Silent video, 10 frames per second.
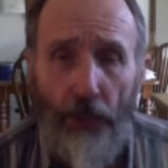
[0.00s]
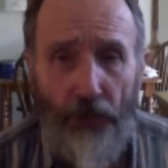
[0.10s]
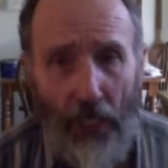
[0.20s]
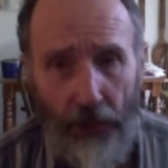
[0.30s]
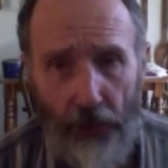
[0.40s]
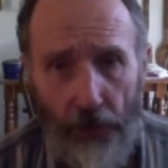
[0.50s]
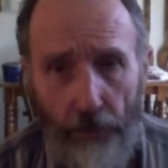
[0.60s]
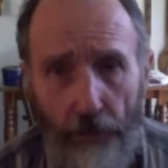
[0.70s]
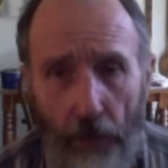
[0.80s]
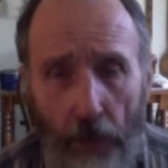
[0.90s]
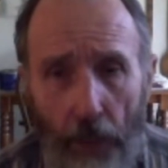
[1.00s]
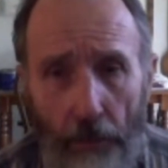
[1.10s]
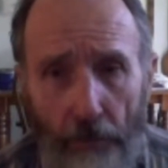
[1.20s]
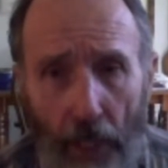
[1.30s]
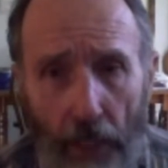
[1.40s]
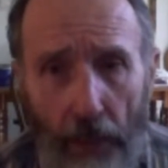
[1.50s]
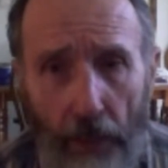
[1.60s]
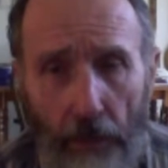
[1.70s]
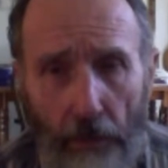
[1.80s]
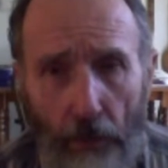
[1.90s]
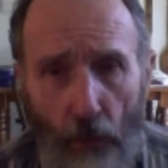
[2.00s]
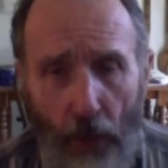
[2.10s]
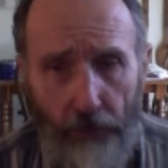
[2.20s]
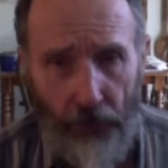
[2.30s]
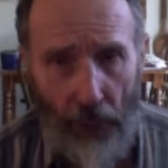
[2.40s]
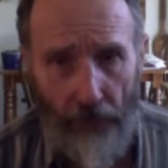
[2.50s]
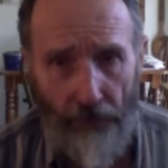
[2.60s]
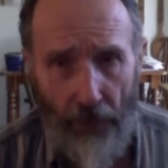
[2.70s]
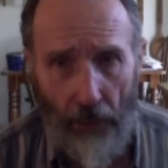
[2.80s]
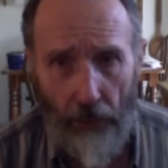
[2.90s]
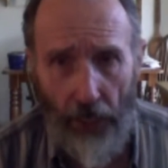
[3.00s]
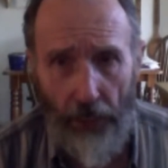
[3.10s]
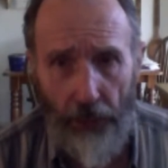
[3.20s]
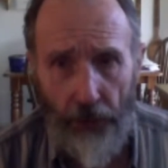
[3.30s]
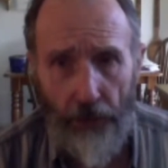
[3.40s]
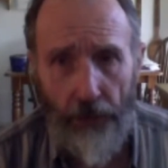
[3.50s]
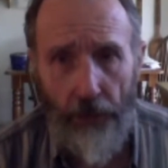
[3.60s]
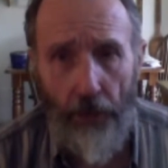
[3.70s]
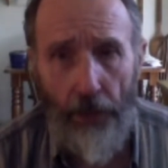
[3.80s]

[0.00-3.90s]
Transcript: section in my website foundation